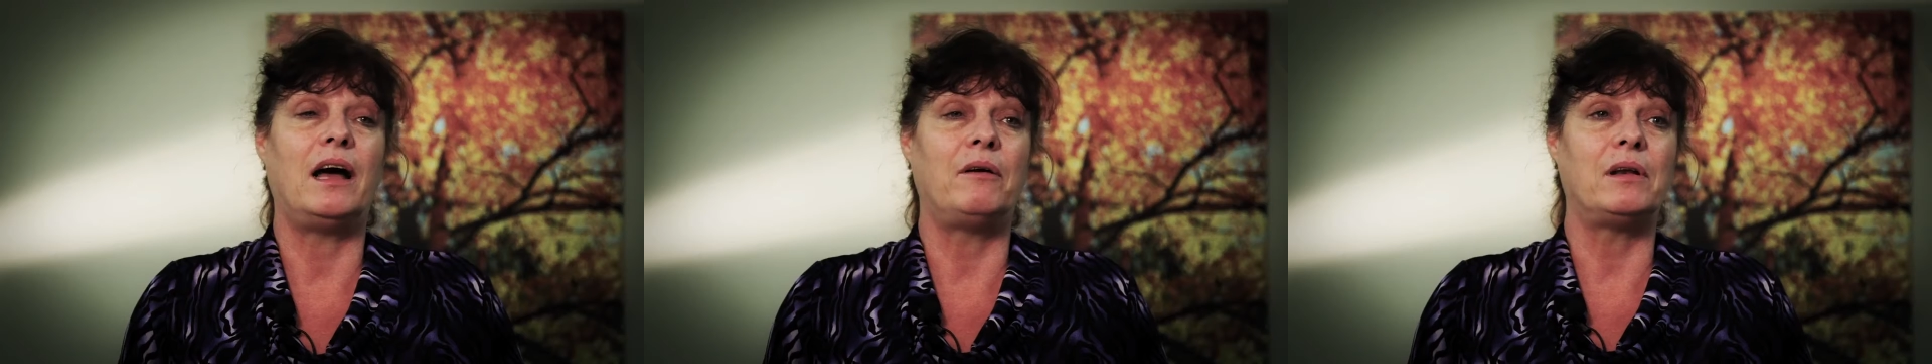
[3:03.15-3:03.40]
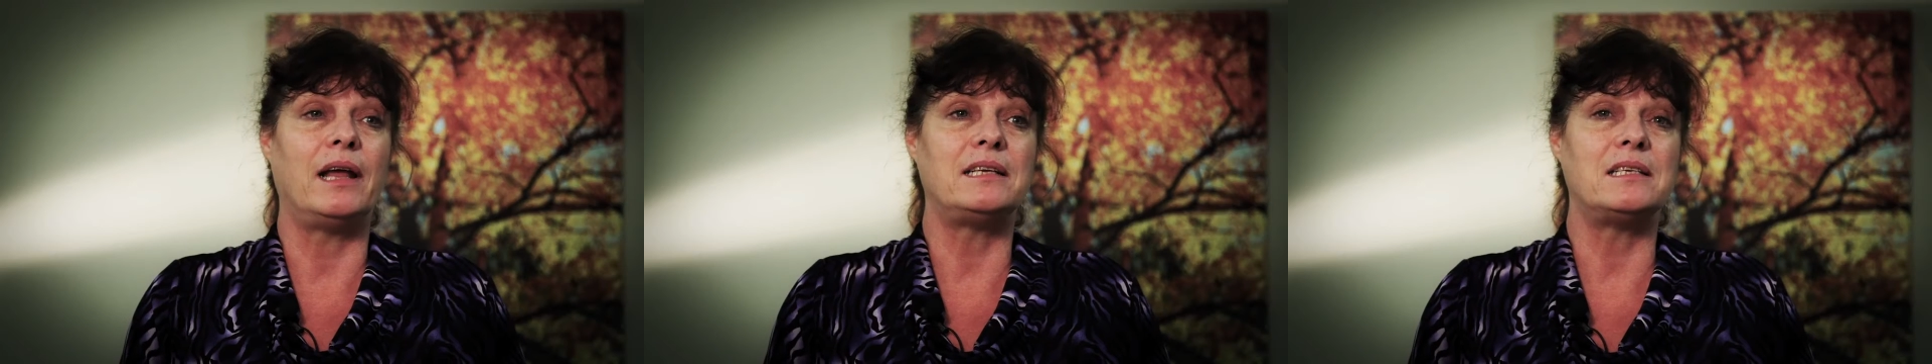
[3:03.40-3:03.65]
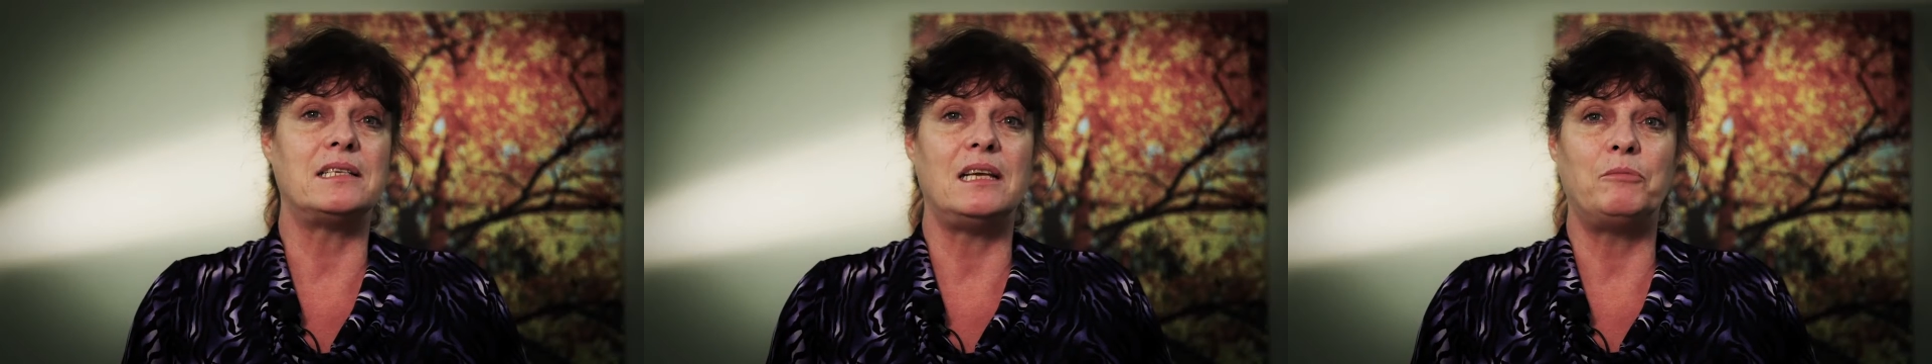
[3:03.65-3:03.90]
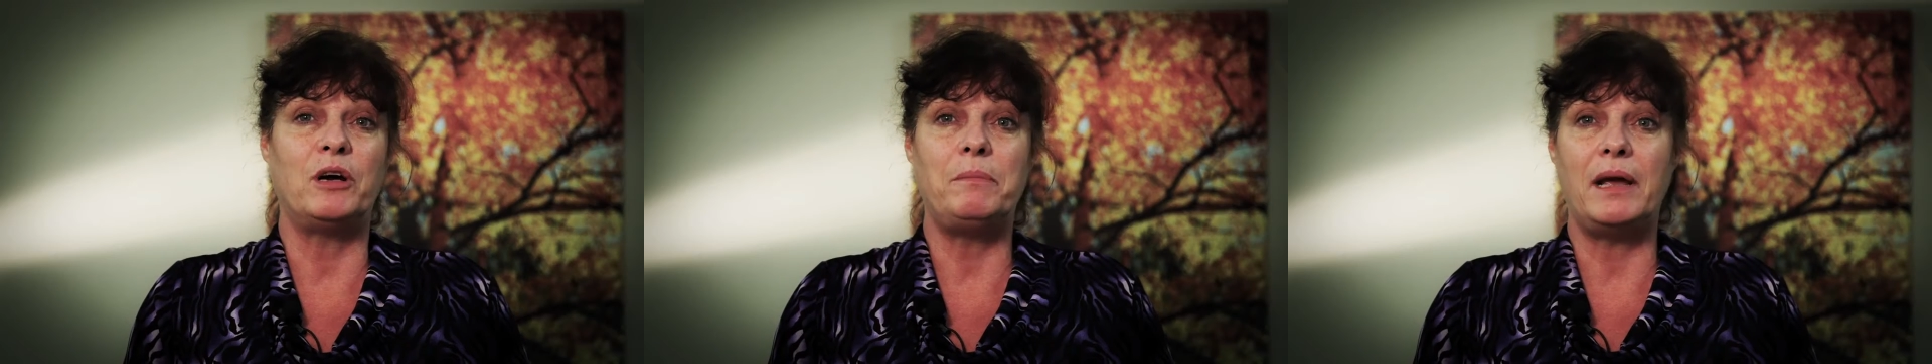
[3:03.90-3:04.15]
I would like to see
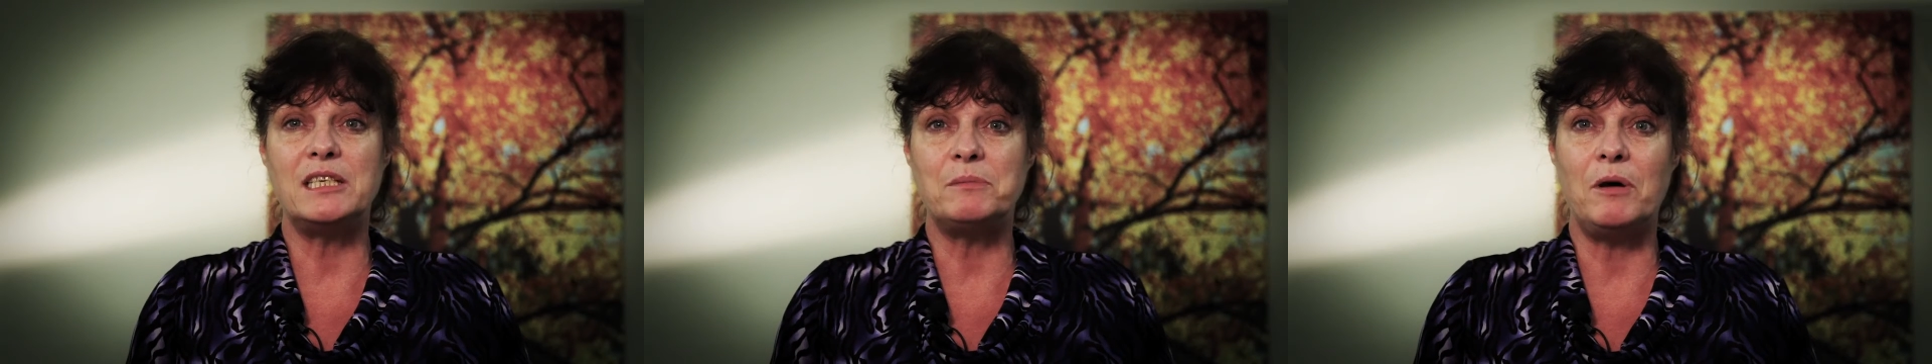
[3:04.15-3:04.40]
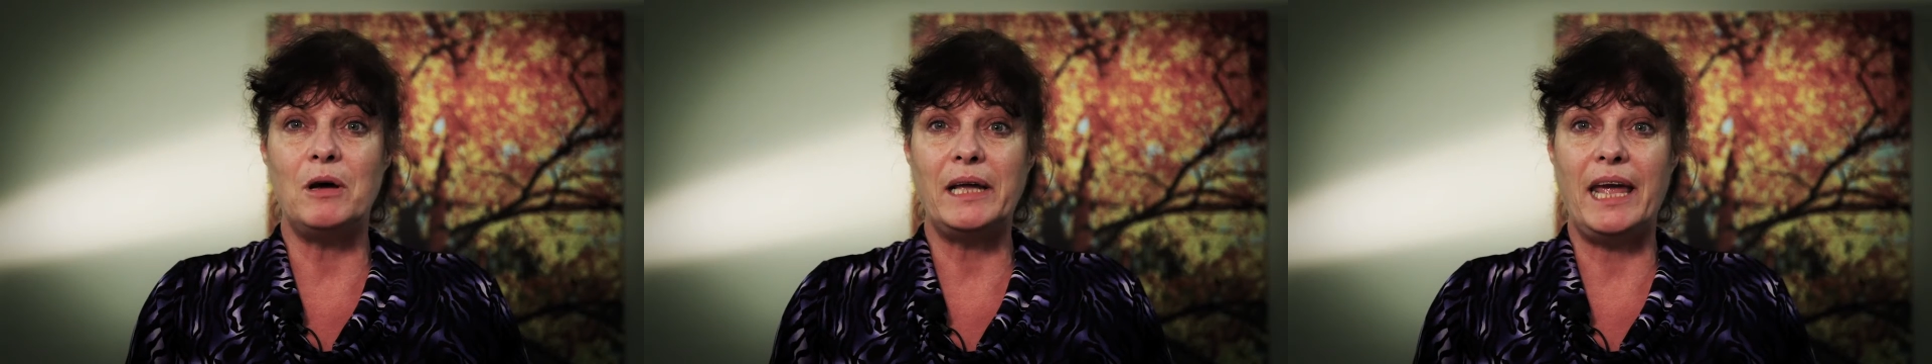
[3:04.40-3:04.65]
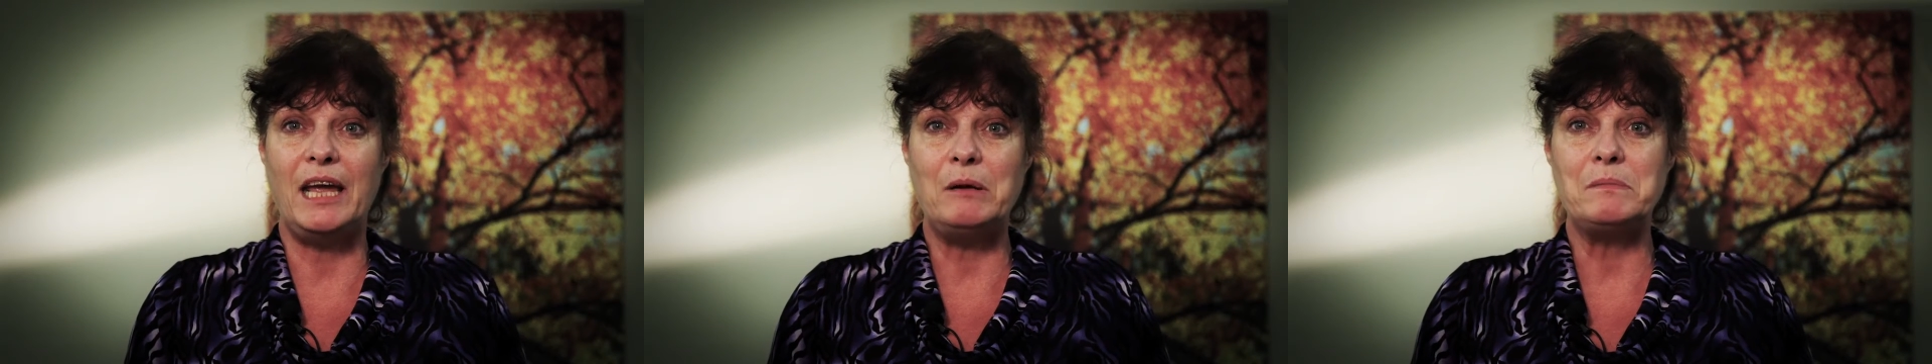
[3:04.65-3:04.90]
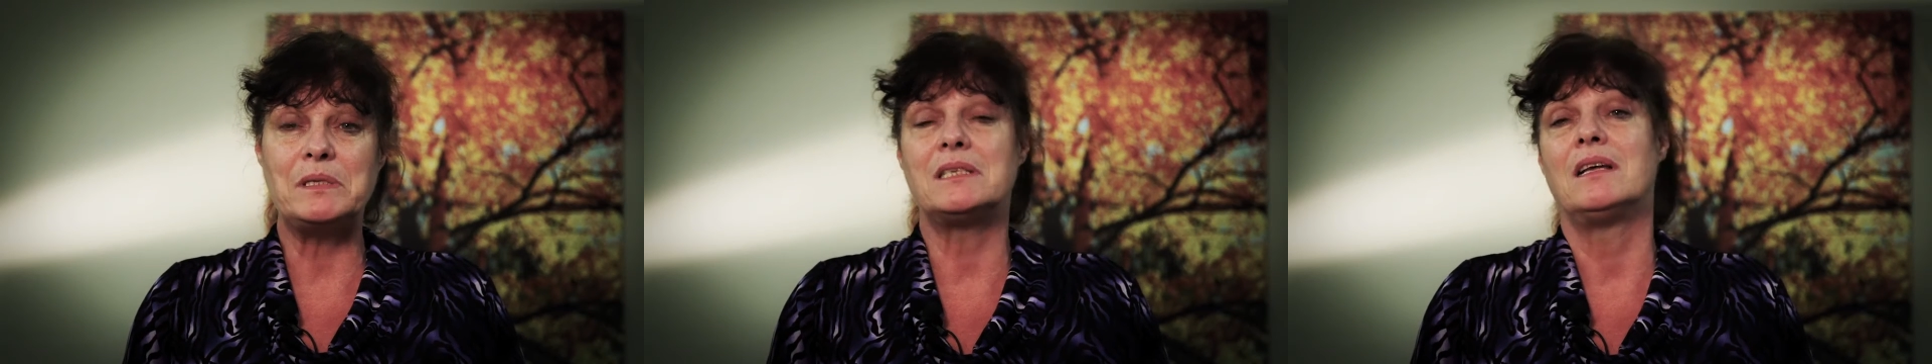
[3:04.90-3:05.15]
more baseball
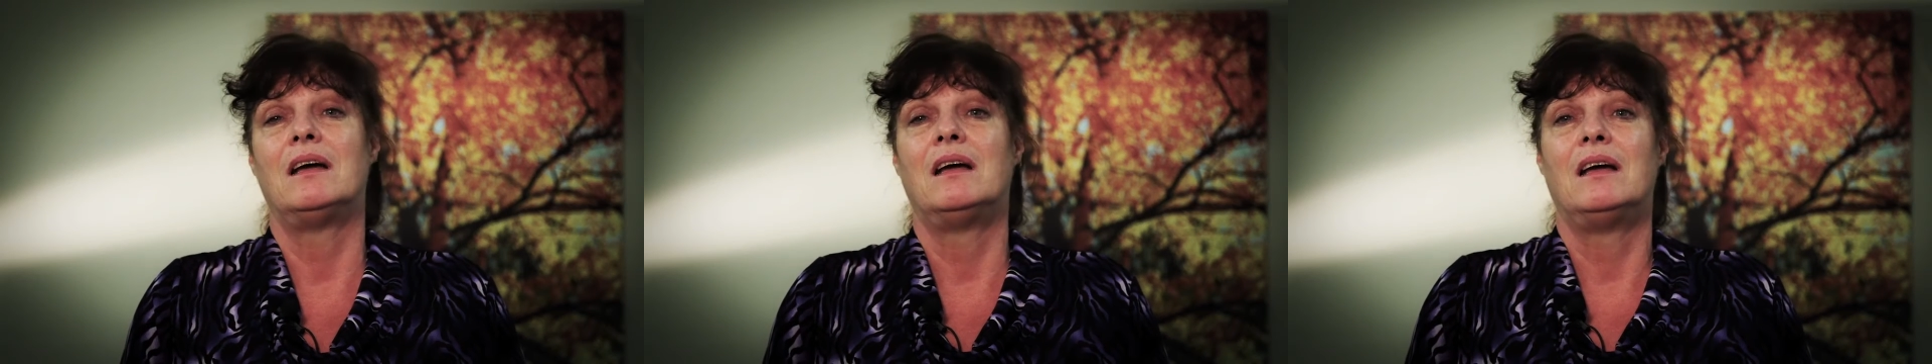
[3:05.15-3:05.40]
games,